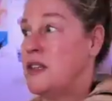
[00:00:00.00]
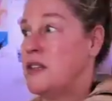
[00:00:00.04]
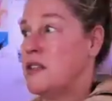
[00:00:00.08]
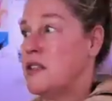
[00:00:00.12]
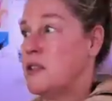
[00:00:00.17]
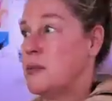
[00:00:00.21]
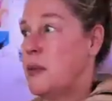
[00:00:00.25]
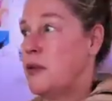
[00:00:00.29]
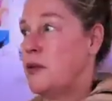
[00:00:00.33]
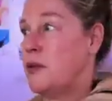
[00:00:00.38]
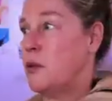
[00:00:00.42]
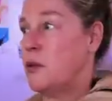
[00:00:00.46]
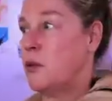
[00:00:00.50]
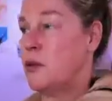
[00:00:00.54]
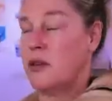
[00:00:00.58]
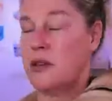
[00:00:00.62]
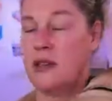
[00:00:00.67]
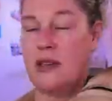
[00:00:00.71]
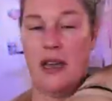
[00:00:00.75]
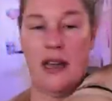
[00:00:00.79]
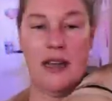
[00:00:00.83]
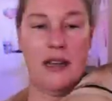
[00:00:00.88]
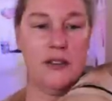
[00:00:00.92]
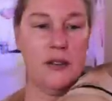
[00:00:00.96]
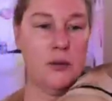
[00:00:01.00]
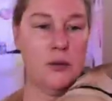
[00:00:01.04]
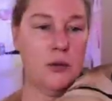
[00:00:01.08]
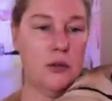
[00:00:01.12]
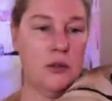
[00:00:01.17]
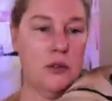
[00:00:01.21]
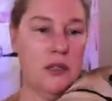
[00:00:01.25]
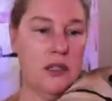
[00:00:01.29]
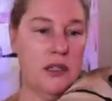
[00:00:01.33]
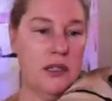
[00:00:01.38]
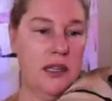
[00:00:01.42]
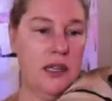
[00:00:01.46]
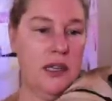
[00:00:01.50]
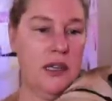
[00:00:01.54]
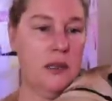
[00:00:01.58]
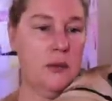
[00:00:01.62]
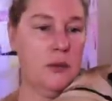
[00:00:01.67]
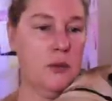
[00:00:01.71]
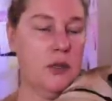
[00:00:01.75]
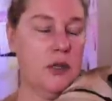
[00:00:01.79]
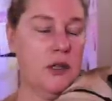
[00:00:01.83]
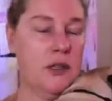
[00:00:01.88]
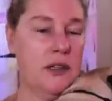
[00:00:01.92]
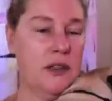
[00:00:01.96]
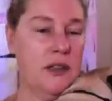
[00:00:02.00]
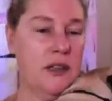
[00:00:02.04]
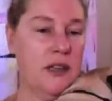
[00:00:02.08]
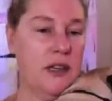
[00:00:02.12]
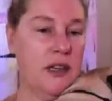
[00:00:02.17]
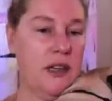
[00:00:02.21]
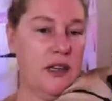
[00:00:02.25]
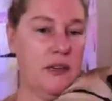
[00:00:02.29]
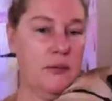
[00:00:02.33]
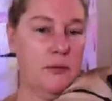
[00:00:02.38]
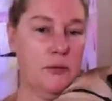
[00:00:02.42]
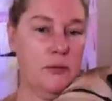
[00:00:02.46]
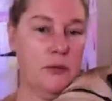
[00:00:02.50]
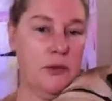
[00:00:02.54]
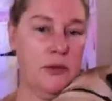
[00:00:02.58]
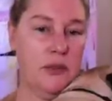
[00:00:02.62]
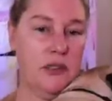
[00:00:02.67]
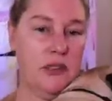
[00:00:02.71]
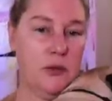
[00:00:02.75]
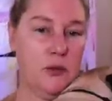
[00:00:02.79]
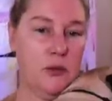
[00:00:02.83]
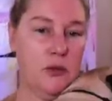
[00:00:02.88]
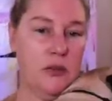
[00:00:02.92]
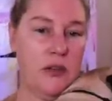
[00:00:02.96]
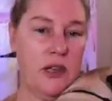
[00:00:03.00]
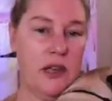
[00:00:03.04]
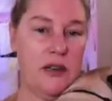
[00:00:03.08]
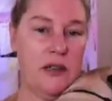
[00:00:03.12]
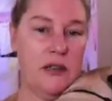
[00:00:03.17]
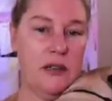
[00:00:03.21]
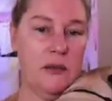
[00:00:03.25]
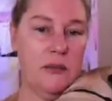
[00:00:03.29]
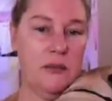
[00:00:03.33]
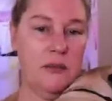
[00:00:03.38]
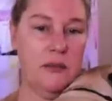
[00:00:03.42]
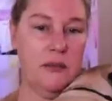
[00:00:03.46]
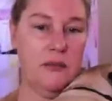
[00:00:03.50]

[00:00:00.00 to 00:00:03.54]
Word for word: to spell the word casserole on camera. I think I would screw that up.